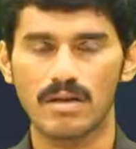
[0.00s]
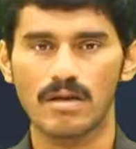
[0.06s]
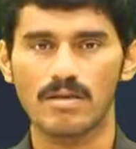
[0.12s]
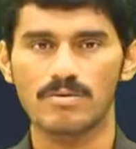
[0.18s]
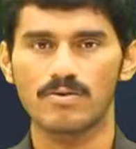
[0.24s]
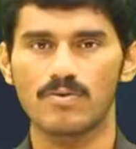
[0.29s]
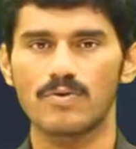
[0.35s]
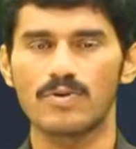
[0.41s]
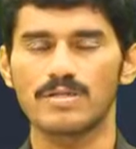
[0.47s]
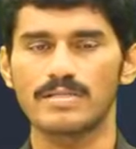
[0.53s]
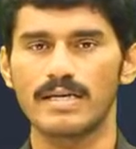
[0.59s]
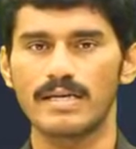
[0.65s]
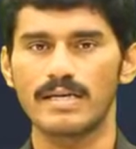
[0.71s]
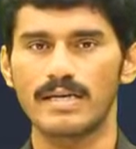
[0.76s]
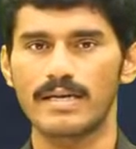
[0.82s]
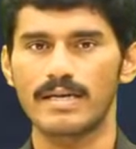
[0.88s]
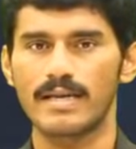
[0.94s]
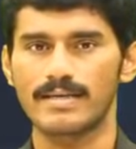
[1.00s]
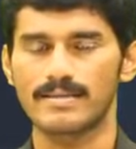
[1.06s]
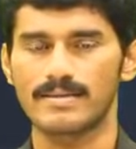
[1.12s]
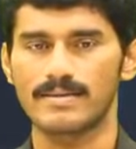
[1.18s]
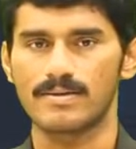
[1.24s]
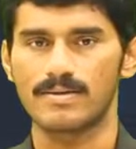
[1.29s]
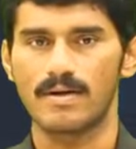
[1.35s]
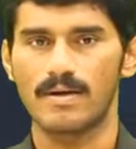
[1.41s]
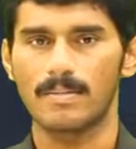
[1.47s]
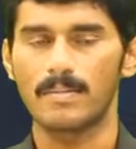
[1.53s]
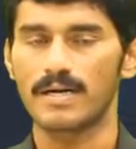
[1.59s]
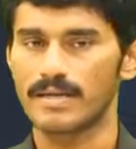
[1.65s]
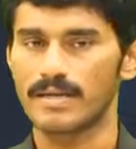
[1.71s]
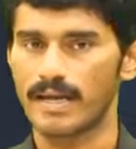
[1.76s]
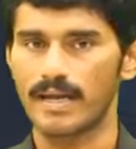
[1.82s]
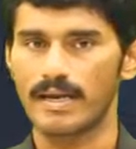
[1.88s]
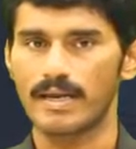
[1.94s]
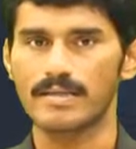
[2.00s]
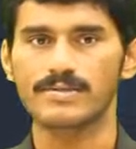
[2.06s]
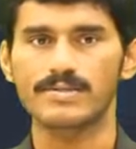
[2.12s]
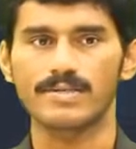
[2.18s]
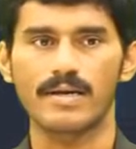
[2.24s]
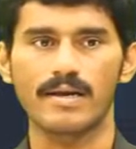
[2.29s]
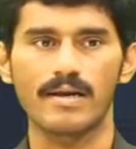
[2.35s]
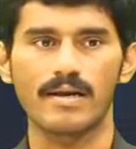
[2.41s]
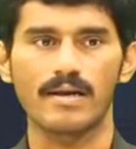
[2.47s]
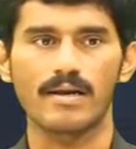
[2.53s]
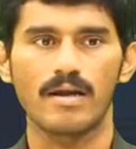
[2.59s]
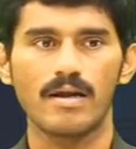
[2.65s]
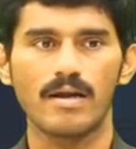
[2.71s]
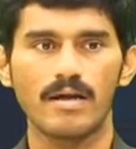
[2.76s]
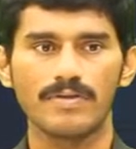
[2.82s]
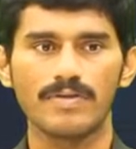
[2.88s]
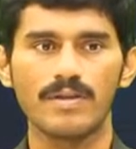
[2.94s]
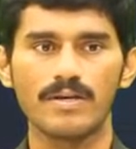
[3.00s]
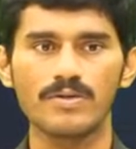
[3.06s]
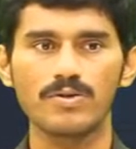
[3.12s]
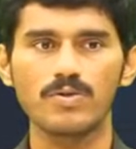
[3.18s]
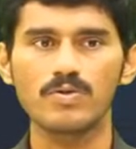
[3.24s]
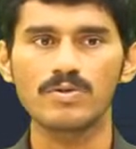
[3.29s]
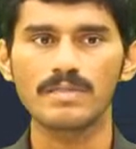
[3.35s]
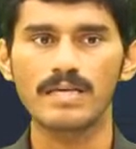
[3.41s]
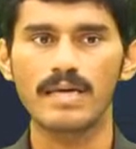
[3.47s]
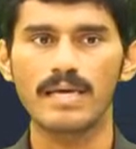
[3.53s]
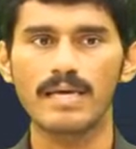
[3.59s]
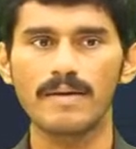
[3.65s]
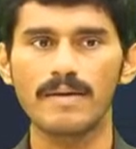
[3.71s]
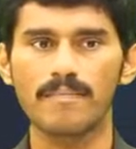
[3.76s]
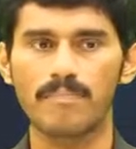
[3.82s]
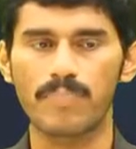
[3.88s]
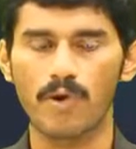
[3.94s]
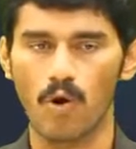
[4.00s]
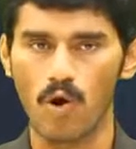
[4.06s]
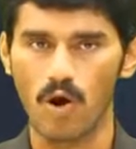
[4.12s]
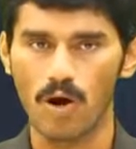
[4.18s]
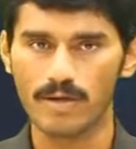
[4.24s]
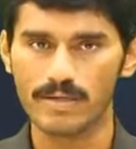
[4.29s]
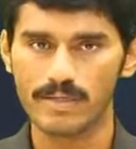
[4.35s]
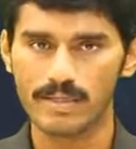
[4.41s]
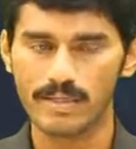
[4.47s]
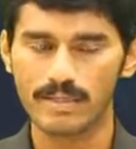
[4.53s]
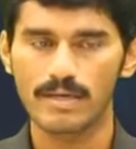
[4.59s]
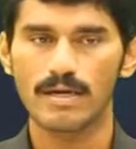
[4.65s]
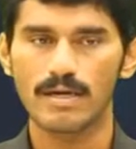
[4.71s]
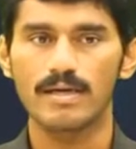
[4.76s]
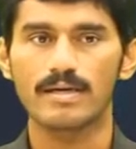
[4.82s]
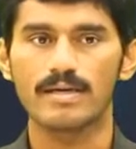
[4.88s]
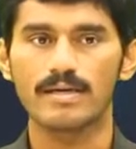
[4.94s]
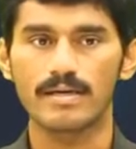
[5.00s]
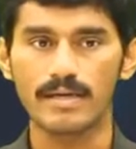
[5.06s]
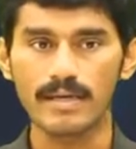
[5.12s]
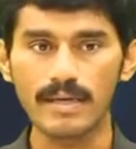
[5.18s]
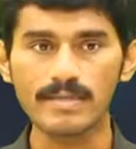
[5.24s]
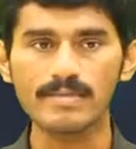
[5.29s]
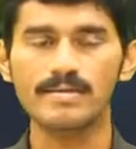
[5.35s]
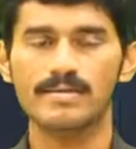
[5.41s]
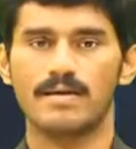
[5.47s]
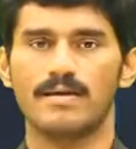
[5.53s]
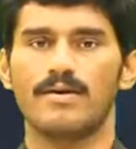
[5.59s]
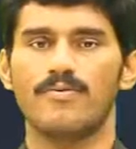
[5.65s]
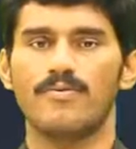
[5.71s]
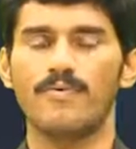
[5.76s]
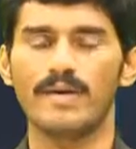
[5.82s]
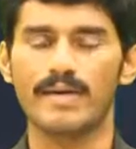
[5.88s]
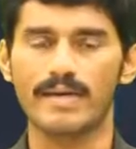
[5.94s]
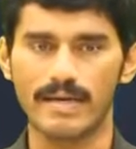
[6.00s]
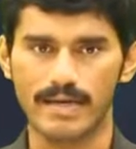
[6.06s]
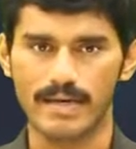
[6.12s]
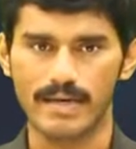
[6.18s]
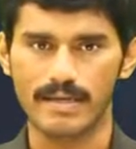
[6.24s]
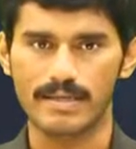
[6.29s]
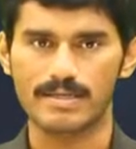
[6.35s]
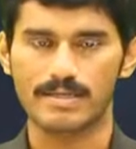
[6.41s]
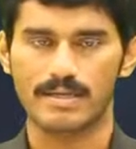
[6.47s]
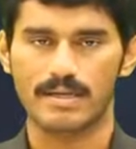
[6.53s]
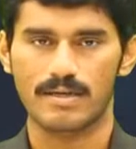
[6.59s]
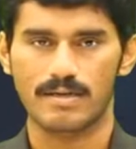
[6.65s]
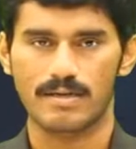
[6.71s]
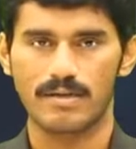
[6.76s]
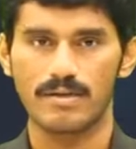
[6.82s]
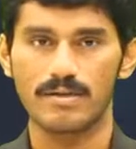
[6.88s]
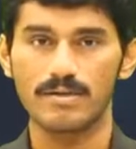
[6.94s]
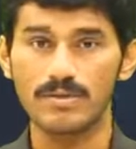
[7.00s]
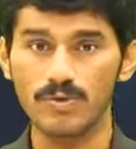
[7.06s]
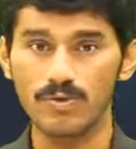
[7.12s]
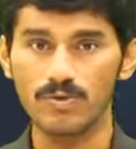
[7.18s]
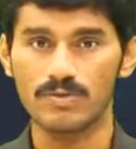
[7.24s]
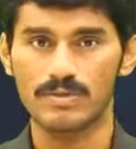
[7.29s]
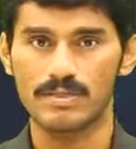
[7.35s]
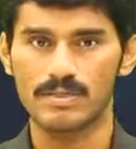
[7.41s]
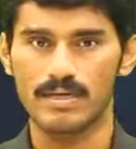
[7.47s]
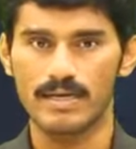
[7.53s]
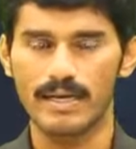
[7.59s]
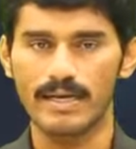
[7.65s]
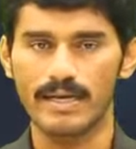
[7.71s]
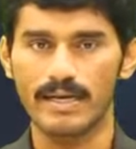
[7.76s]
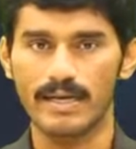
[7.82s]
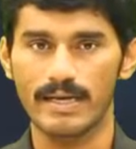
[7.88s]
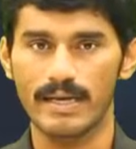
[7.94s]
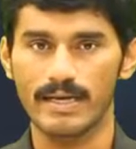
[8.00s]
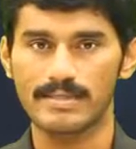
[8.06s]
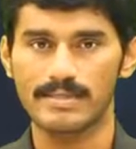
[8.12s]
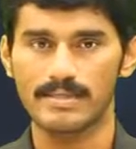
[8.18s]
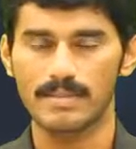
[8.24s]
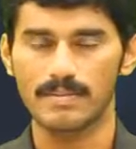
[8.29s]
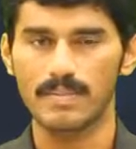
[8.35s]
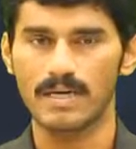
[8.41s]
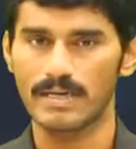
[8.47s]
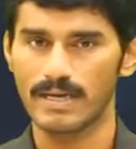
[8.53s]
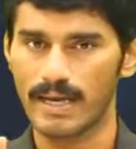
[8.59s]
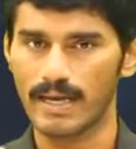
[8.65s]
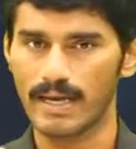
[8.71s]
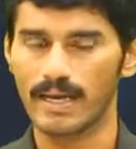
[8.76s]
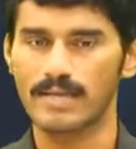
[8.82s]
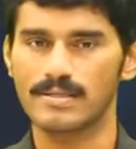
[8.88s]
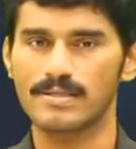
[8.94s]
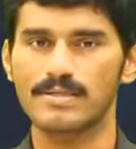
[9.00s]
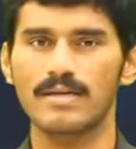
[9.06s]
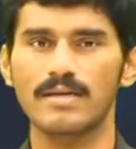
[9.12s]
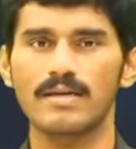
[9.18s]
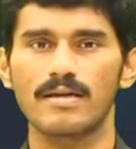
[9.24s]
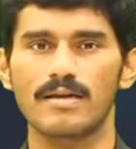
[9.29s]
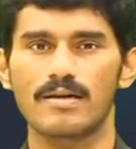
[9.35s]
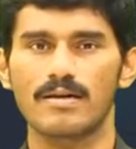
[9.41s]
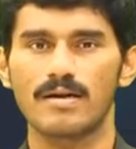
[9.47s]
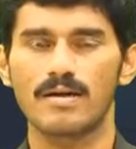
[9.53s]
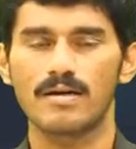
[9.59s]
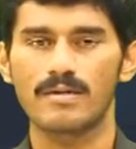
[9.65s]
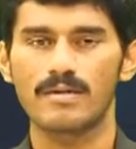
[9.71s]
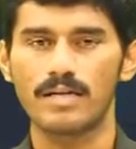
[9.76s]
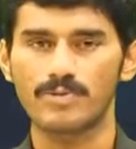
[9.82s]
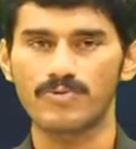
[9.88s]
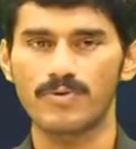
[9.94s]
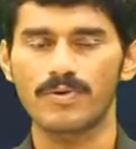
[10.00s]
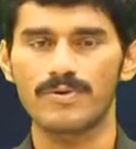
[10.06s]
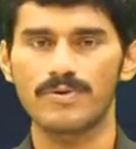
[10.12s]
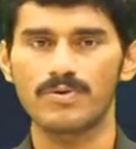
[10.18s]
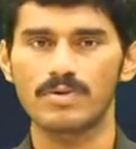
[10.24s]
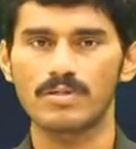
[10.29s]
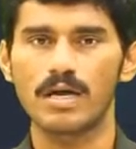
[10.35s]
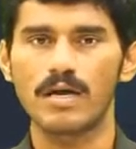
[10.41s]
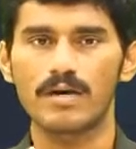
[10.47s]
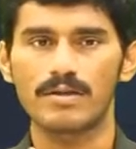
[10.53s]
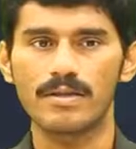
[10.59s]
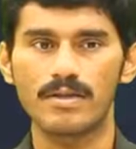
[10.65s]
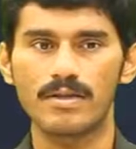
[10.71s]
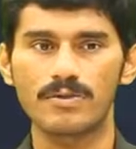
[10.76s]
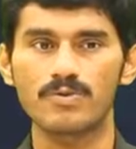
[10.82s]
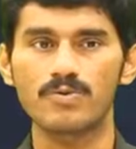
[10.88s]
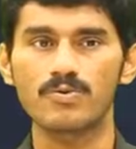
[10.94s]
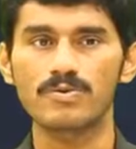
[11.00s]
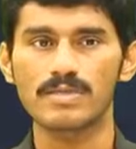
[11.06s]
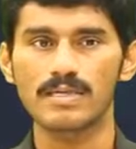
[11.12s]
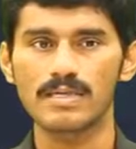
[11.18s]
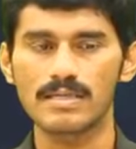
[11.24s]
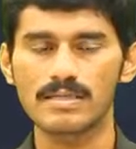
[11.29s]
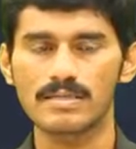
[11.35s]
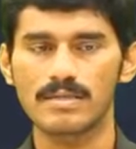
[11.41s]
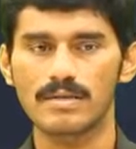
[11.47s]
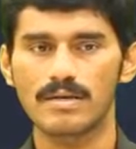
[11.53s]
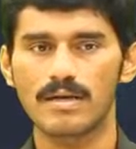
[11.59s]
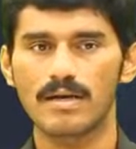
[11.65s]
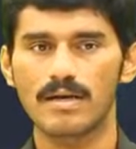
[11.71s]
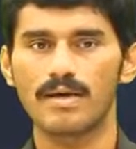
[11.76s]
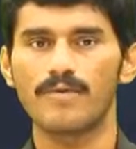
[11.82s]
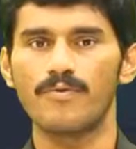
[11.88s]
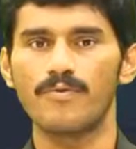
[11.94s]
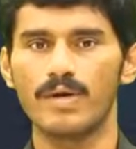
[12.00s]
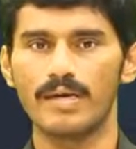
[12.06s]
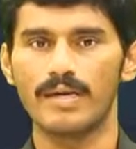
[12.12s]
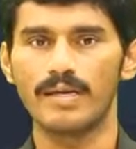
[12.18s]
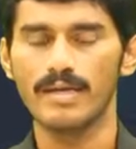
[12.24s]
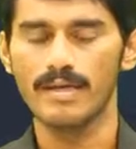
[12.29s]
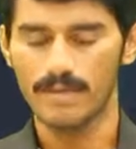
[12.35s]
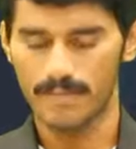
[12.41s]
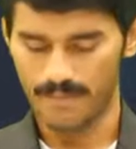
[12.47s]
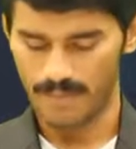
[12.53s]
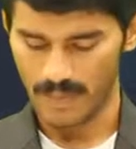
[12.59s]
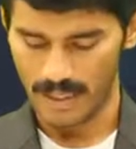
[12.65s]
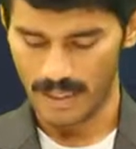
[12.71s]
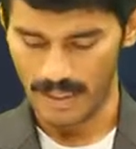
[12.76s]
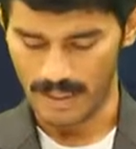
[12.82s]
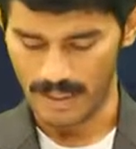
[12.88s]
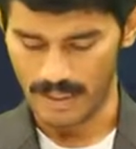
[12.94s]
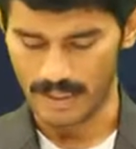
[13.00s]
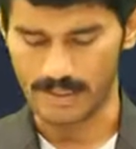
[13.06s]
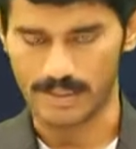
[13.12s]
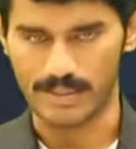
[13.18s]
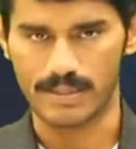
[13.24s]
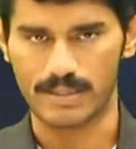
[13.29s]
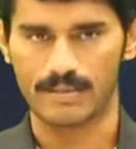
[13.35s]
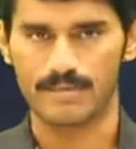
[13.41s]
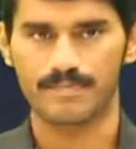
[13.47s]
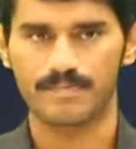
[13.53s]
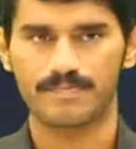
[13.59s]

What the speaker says: are also words ending in s, but taken as singular. The news he brought is very interesting. News ending in s, but taken as singular. That's why we use the news is very interesting.